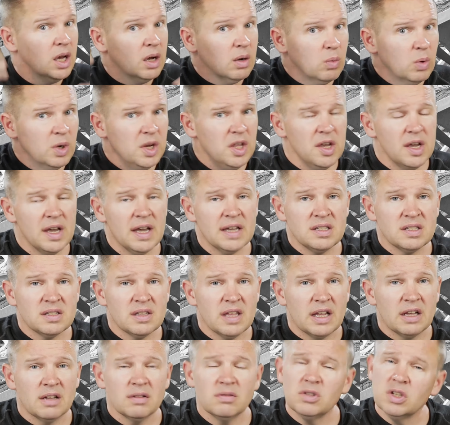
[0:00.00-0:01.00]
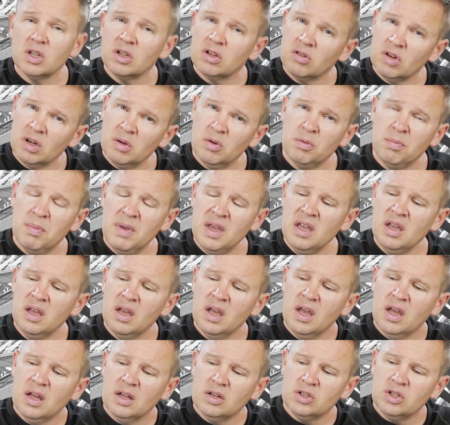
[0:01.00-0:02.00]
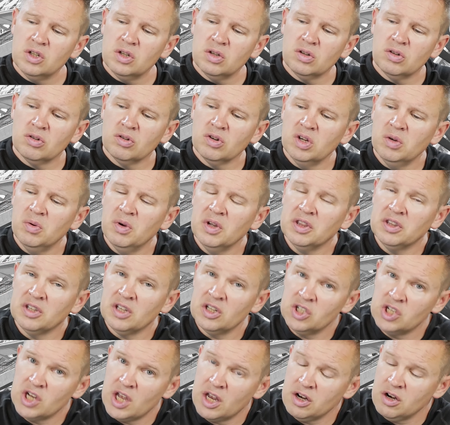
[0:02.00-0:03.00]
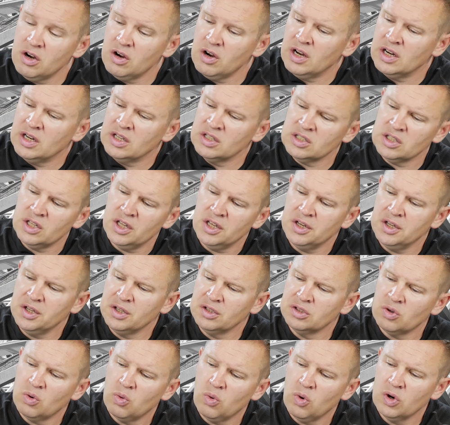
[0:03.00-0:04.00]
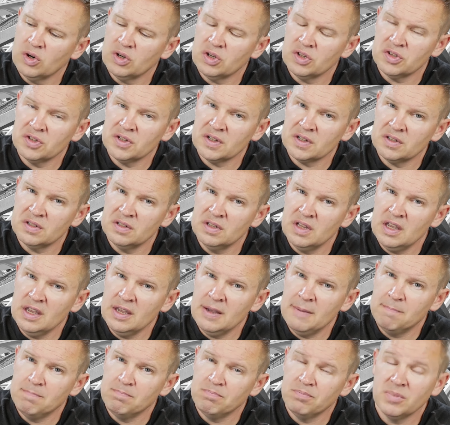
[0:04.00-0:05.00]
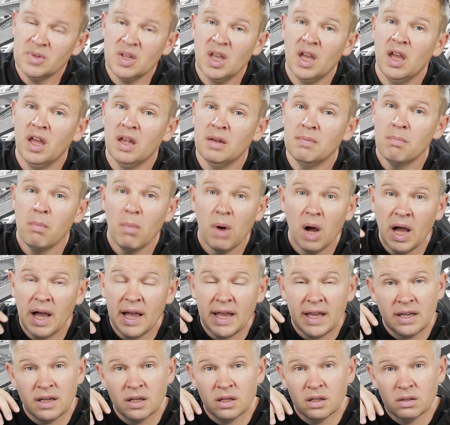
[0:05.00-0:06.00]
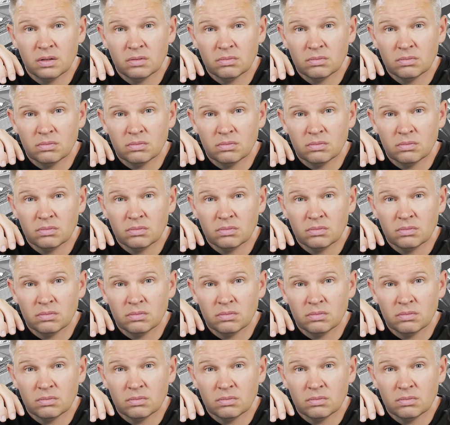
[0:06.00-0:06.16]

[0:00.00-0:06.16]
What do you guys think? Do you agree with me? Do you agree with Tajender and his leaning toward a 6D and my